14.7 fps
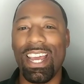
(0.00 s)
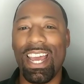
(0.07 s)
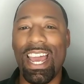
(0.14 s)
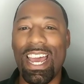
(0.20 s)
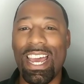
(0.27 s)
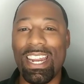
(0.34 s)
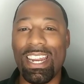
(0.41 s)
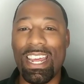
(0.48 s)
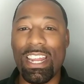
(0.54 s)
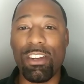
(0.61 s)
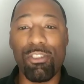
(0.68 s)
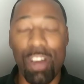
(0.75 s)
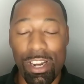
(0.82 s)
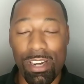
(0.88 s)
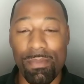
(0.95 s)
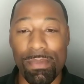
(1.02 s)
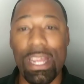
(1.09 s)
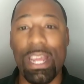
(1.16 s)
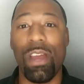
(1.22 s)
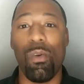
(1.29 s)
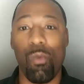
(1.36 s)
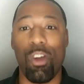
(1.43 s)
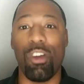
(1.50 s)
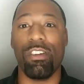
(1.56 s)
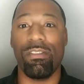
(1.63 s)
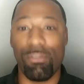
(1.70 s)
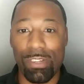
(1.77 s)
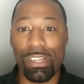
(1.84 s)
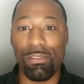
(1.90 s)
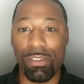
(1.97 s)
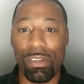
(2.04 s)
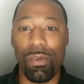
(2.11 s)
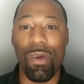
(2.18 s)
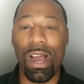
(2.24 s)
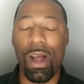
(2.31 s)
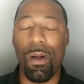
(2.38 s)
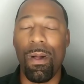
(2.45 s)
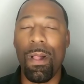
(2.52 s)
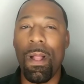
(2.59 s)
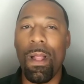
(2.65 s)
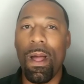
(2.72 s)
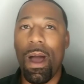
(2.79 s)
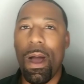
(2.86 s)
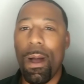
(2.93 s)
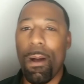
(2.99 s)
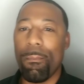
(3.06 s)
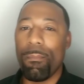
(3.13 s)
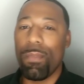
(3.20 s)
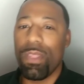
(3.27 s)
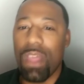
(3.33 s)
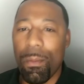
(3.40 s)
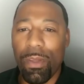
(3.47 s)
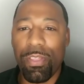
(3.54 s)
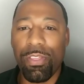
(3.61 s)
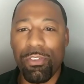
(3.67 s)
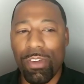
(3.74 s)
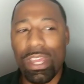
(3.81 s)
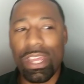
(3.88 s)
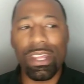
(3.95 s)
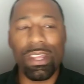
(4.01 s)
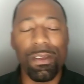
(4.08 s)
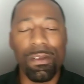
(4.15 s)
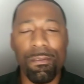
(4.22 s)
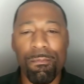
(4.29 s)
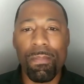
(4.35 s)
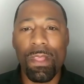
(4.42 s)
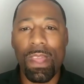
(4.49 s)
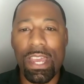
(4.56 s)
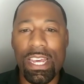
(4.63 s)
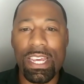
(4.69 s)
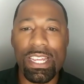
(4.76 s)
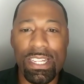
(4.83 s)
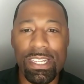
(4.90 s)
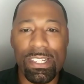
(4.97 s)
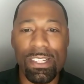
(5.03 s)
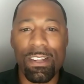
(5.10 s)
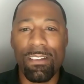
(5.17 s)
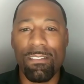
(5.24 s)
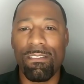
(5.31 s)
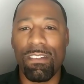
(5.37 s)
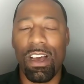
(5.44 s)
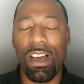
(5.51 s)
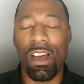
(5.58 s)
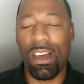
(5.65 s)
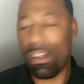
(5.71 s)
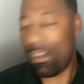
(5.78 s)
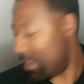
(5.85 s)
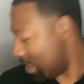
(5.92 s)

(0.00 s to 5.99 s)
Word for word: and it trust me, it works really really well. Um, number three is uh,